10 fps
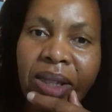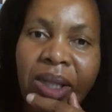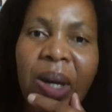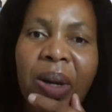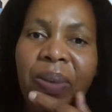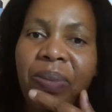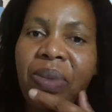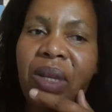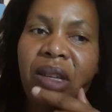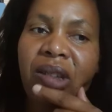So
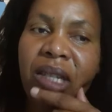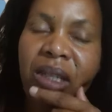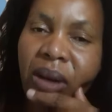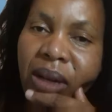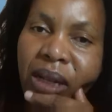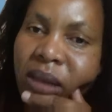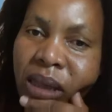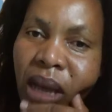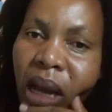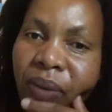just don't
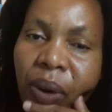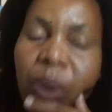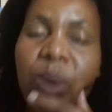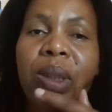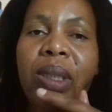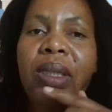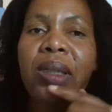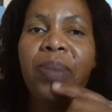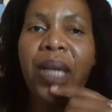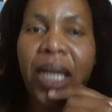insult
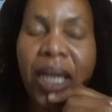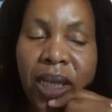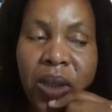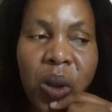voters, please.